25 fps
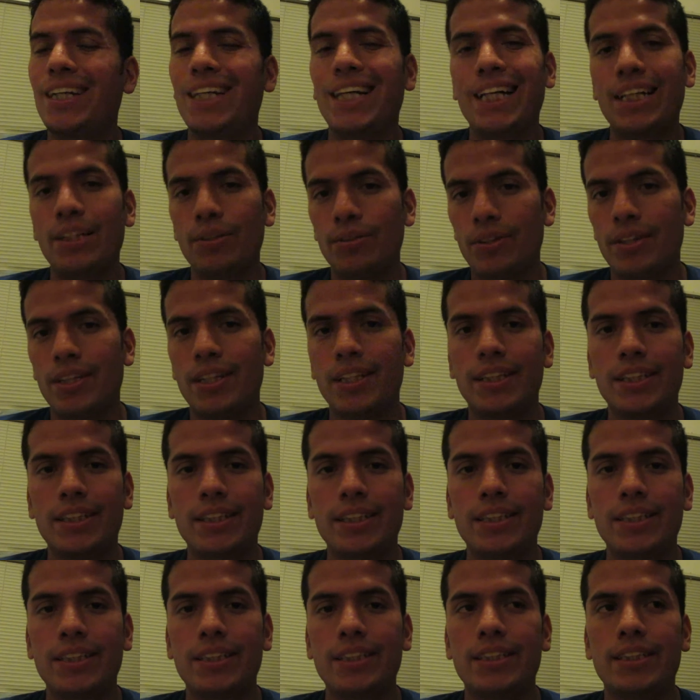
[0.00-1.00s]
I don't think.
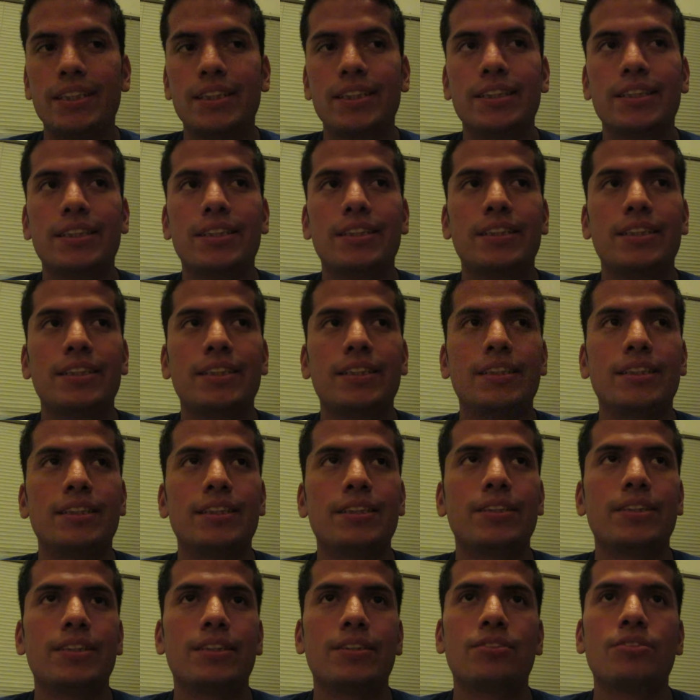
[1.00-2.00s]

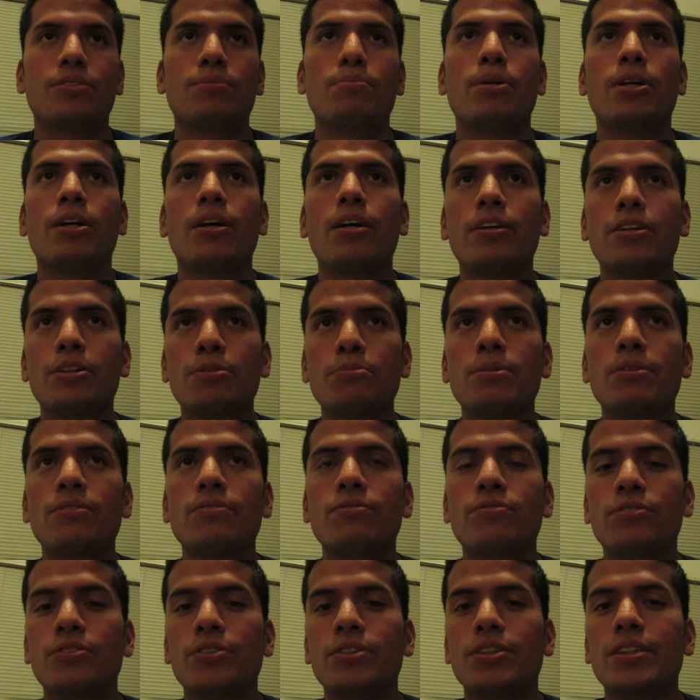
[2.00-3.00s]
Okay, so my argument
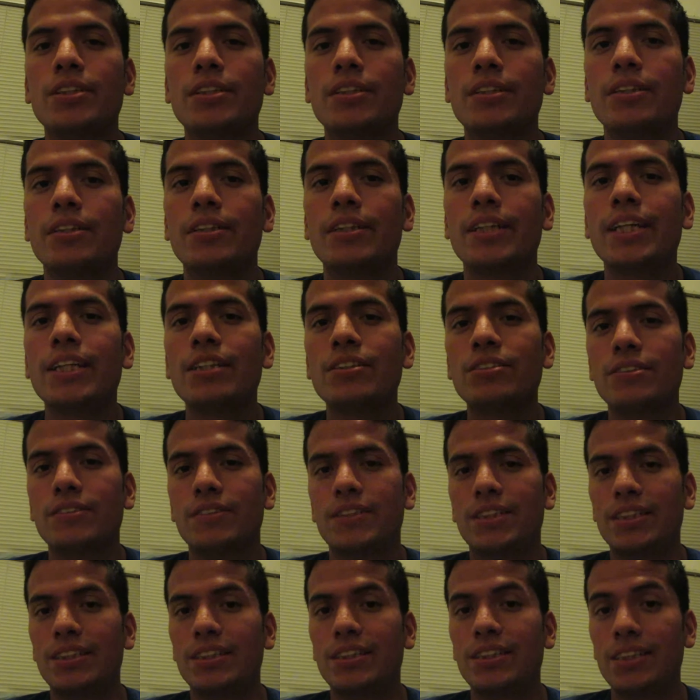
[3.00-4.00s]
for the age of
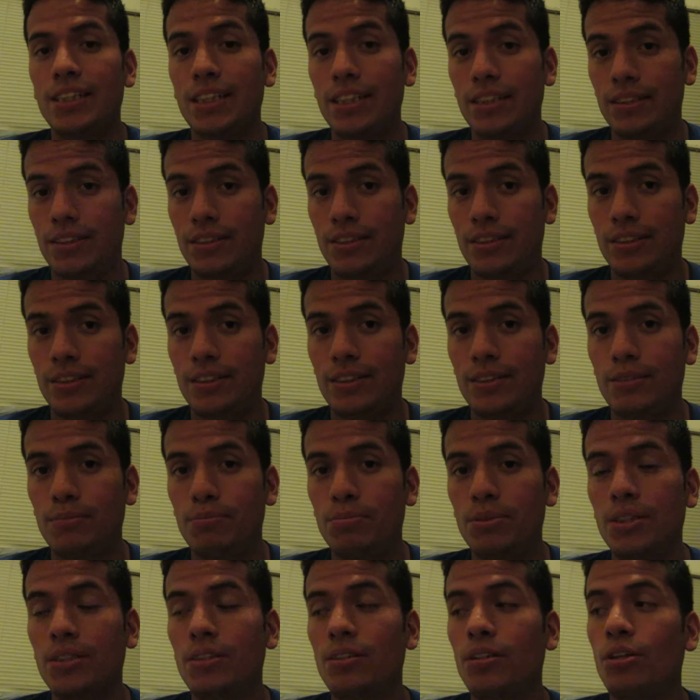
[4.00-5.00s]
consent
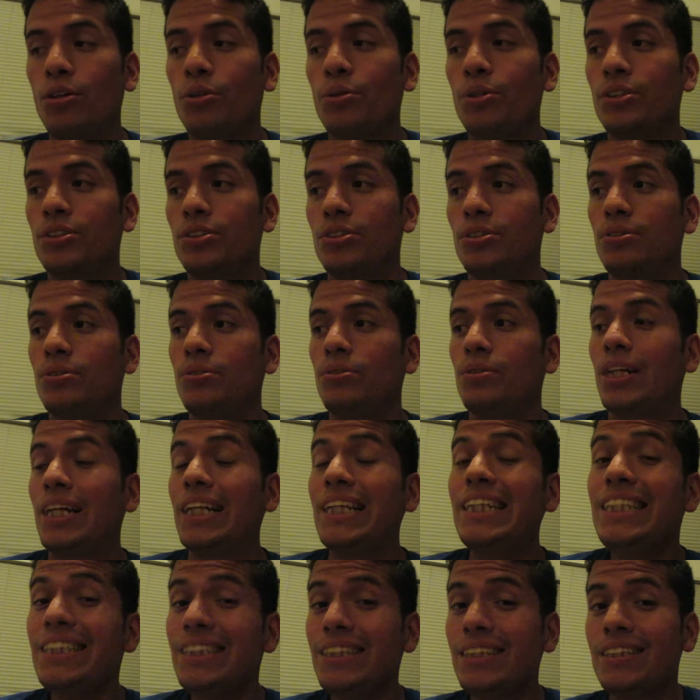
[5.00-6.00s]
being lowered to at
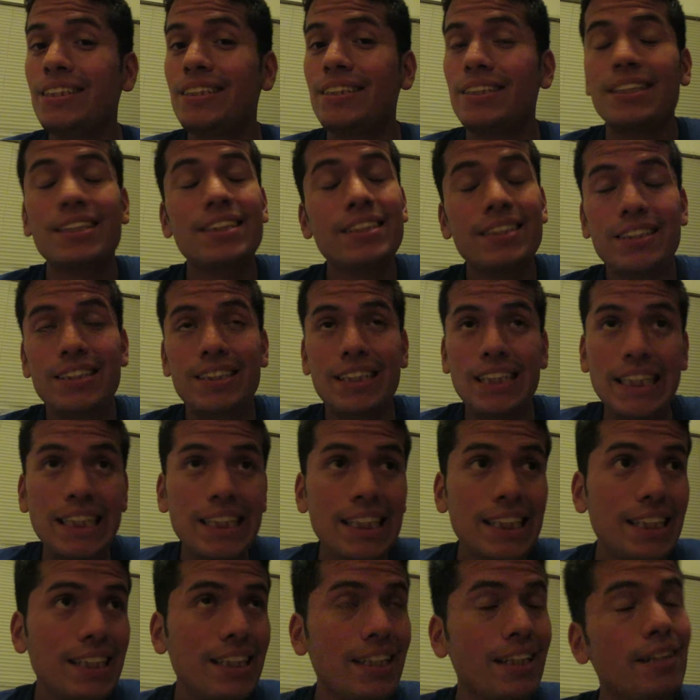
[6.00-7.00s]
least
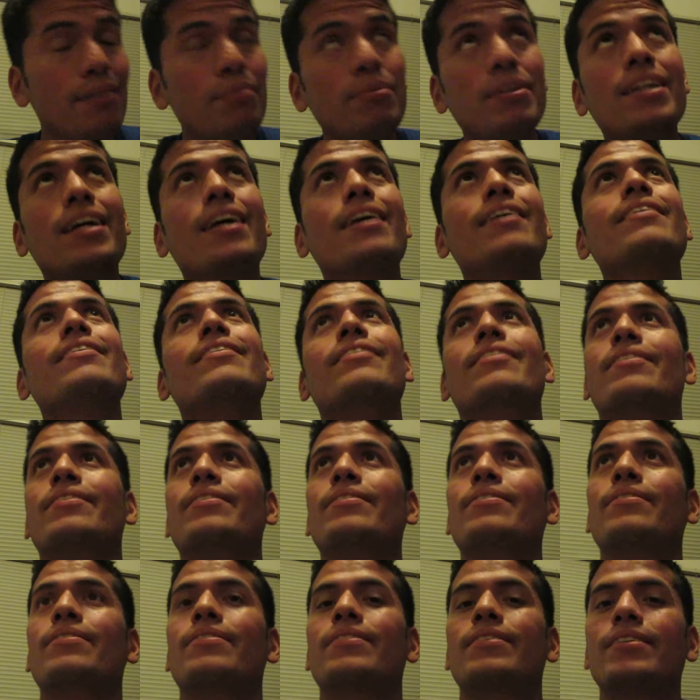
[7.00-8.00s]
16. I mean, I don't
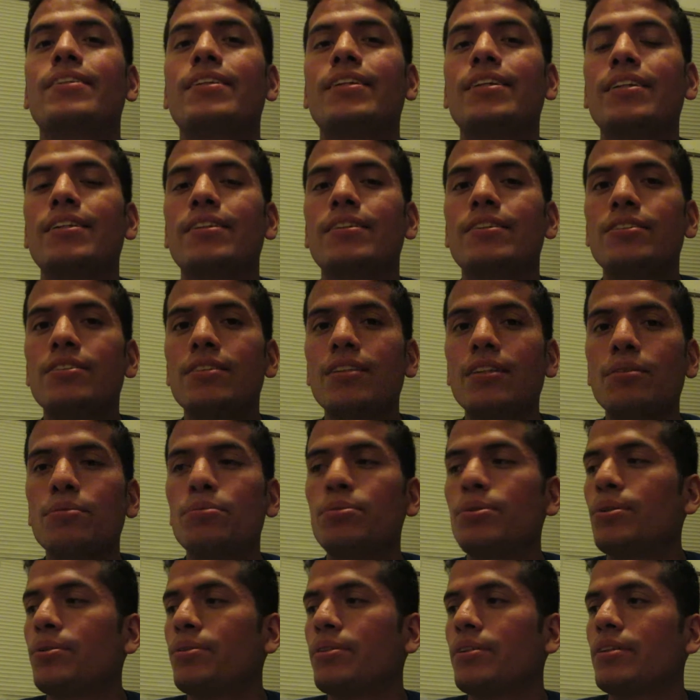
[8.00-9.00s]
know. That's not
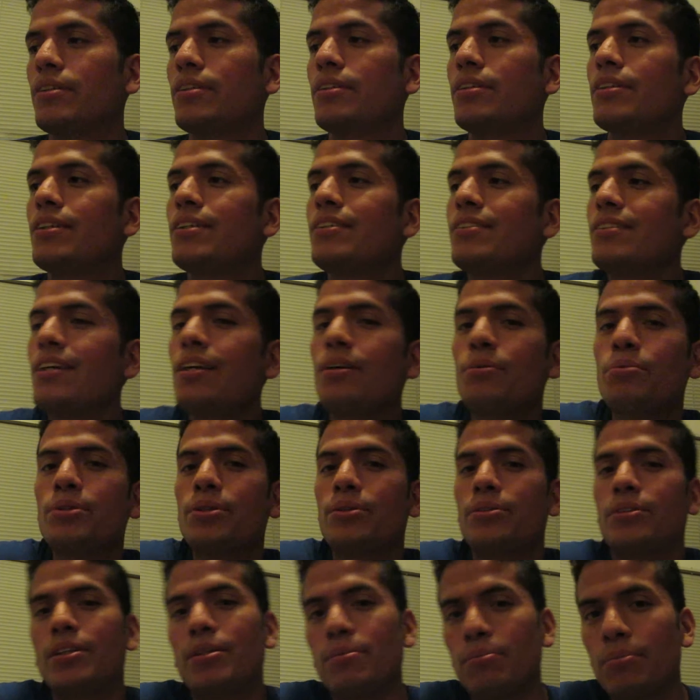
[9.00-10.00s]
a
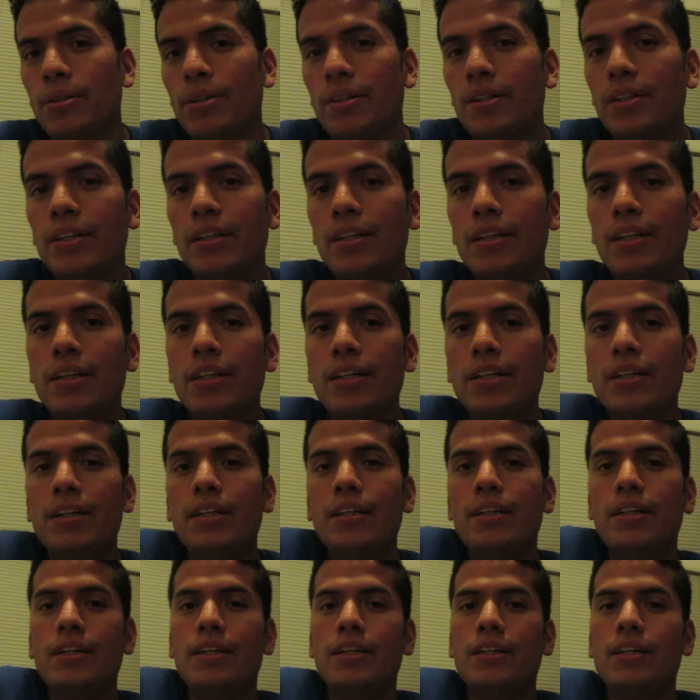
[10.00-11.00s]
real number.
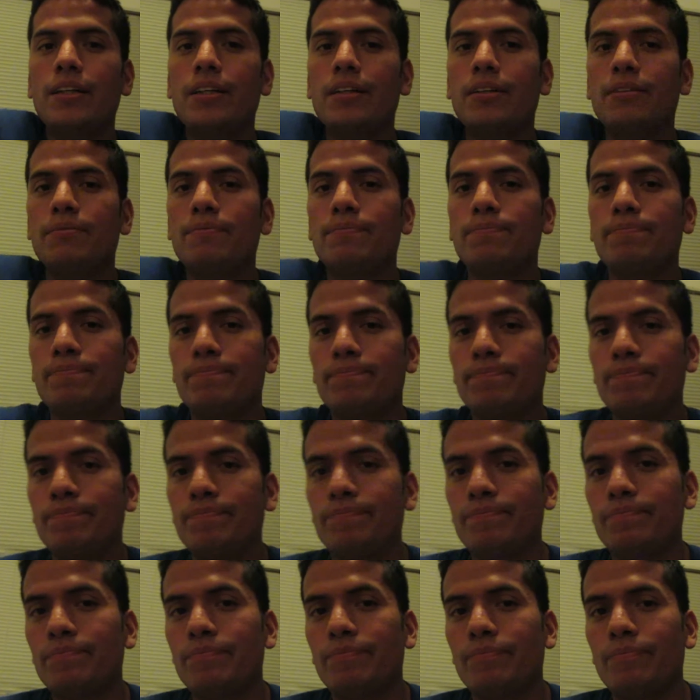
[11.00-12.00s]
Um,
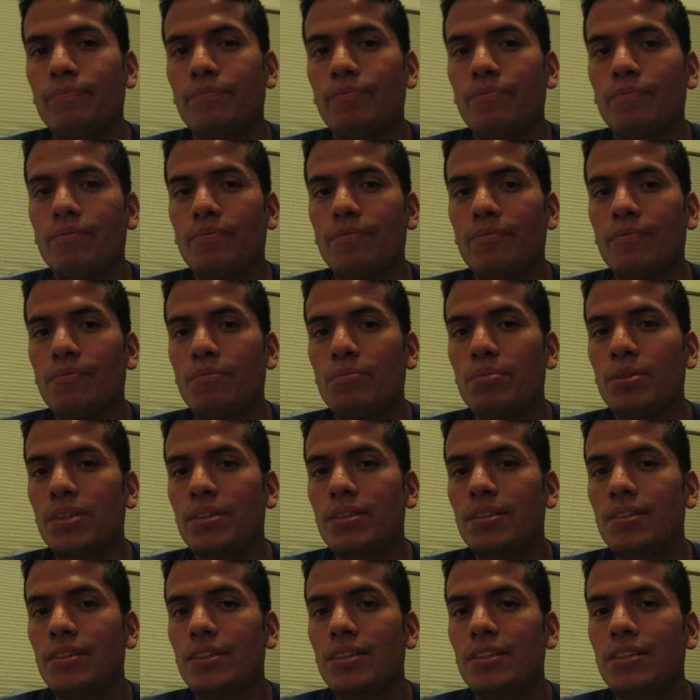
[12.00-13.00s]

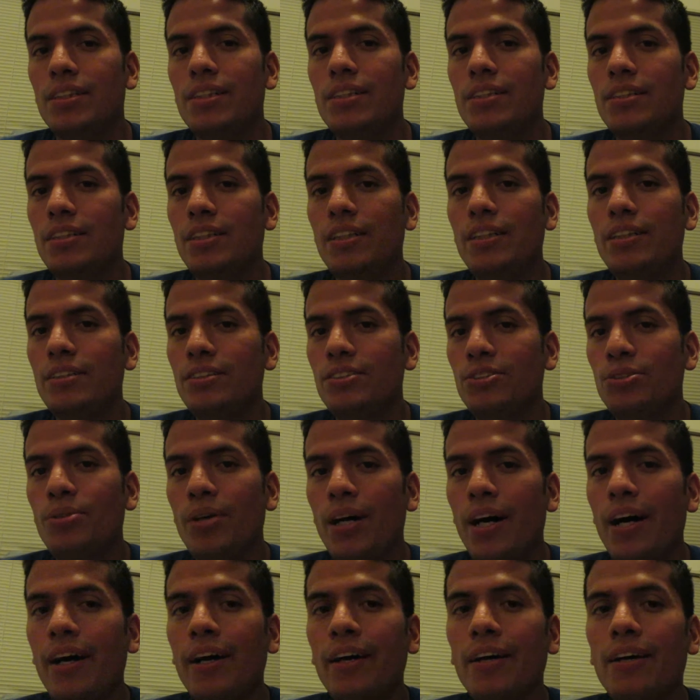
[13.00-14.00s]
but is 18 too
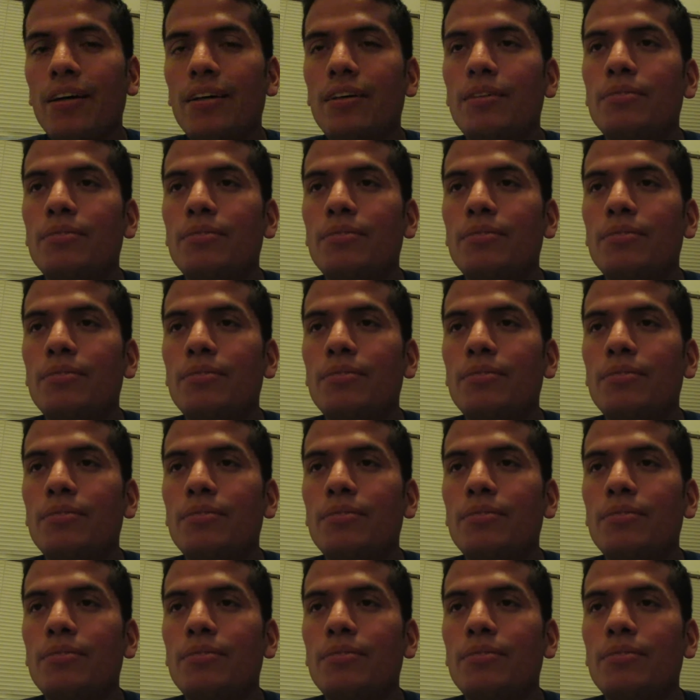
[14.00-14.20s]
high?